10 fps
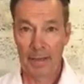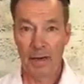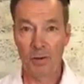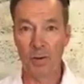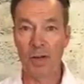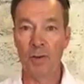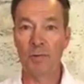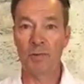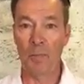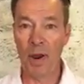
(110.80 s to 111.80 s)
Now you can
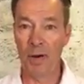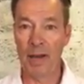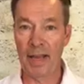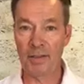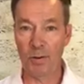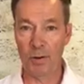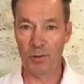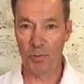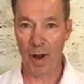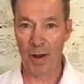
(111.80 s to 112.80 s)
use marinades or
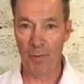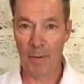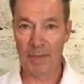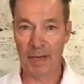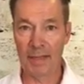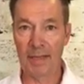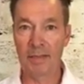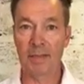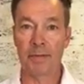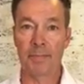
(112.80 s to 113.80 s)
dry rubs on
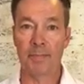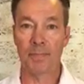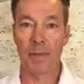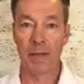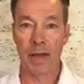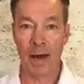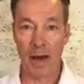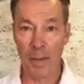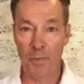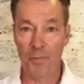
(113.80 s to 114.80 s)
these.
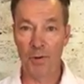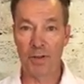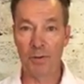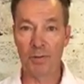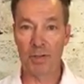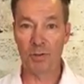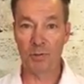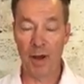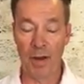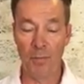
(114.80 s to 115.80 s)
I prefer to use a
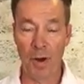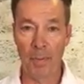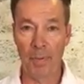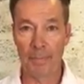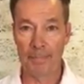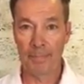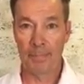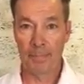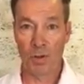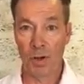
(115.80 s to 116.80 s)
dry rub.
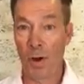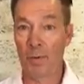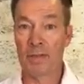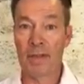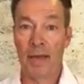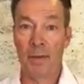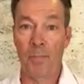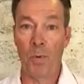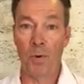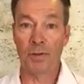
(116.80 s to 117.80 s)
You can always add
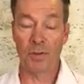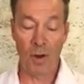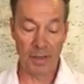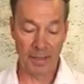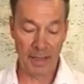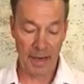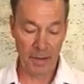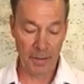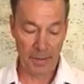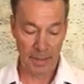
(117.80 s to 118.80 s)
more sauce
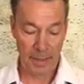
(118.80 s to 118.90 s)
later,